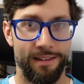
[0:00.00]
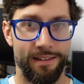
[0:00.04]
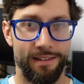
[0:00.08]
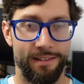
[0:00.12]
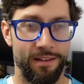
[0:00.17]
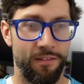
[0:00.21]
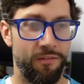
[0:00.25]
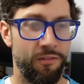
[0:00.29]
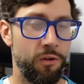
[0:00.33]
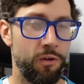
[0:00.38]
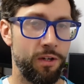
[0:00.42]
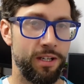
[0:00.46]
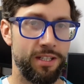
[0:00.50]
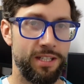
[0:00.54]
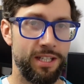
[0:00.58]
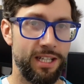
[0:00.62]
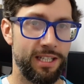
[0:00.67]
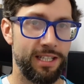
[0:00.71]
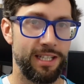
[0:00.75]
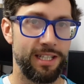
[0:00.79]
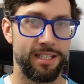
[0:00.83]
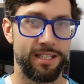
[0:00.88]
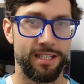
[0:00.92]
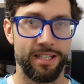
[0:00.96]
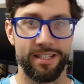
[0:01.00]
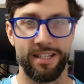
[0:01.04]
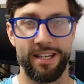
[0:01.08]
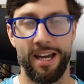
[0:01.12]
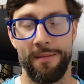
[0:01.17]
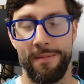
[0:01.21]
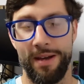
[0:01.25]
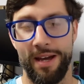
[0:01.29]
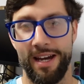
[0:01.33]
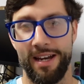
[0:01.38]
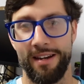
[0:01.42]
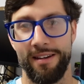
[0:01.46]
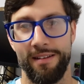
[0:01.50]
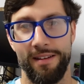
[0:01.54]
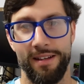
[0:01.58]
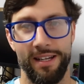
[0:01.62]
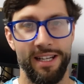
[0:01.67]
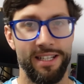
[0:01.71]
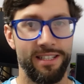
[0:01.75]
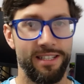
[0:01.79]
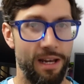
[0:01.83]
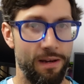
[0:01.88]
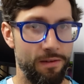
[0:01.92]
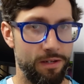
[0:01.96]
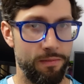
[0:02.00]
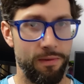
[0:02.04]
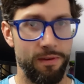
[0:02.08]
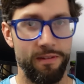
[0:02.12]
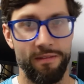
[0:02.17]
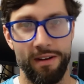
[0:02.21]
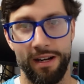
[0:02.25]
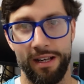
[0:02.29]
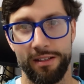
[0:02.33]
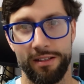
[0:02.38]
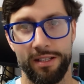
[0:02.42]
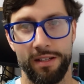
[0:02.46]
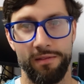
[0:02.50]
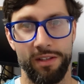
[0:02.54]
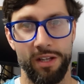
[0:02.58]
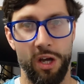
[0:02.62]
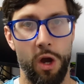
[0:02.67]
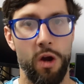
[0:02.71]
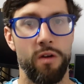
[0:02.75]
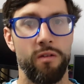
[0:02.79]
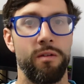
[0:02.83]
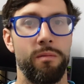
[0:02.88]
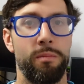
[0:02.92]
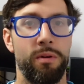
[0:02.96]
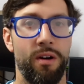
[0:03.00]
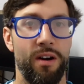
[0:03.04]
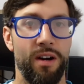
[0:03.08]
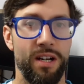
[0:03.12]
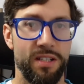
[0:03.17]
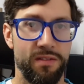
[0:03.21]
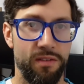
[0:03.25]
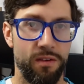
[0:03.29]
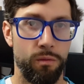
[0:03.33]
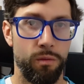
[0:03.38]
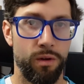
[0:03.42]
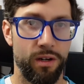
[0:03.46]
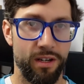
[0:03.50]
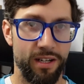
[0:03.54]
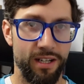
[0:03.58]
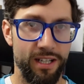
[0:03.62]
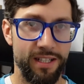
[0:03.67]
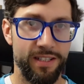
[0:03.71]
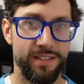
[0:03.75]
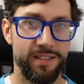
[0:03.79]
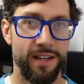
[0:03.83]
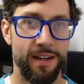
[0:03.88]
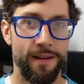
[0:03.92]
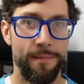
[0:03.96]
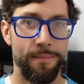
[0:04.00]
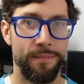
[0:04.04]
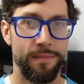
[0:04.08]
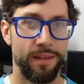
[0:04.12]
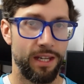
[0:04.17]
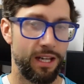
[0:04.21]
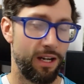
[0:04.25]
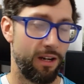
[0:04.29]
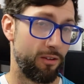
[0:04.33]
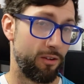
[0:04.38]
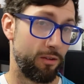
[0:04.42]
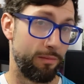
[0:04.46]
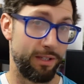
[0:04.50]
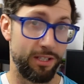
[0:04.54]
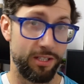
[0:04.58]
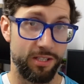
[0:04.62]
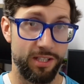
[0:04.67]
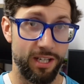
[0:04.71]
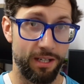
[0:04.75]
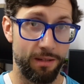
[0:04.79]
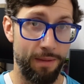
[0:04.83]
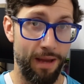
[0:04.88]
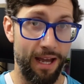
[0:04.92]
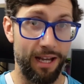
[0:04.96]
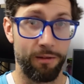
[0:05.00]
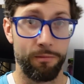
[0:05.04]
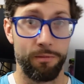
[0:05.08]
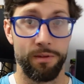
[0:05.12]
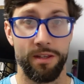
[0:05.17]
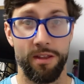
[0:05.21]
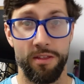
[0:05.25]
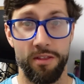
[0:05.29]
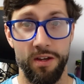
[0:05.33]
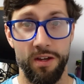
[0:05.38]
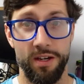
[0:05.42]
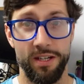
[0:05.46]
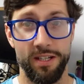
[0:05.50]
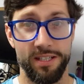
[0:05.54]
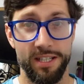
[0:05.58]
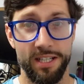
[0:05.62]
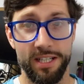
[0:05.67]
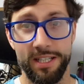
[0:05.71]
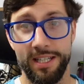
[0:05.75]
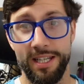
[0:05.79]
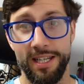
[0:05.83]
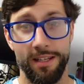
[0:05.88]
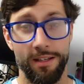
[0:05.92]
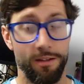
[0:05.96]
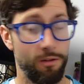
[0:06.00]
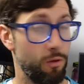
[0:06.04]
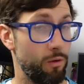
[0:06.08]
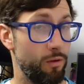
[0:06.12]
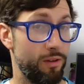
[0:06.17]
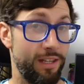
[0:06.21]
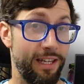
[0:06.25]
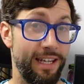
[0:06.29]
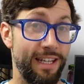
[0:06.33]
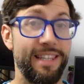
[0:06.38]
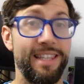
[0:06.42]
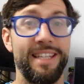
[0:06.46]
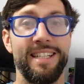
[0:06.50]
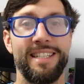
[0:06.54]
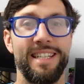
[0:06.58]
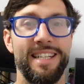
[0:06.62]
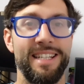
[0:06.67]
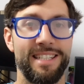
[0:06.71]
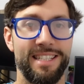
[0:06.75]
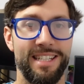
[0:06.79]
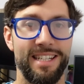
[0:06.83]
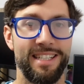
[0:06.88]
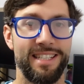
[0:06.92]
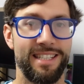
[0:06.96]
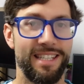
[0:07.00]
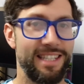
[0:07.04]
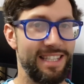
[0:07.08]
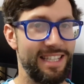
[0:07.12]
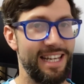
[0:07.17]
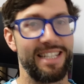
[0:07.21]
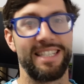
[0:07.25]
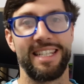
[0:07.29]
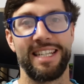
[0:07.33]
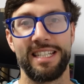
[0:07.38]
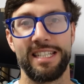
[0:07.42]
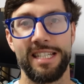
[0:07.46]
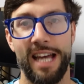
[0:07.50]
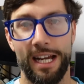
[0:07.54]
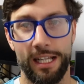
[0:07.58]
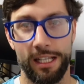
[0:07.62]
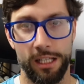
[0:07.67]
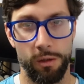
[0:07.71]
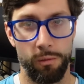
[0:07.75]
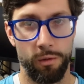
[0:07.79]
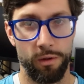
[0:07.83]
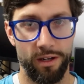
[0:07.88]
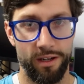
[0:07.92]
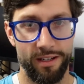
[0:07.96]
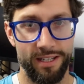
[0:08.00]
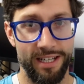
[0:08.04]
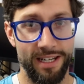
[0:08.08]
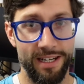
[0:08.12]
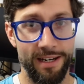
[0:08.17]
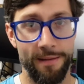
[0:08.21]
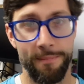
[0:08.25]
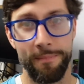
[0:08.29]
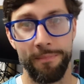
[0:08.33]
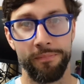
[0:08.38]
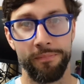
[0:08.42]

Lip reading: The 4060's just come out. It seems to be relatively overpriced for what it is. I'd almost stick back with the 3060, or in this instance, that's exactly what I did.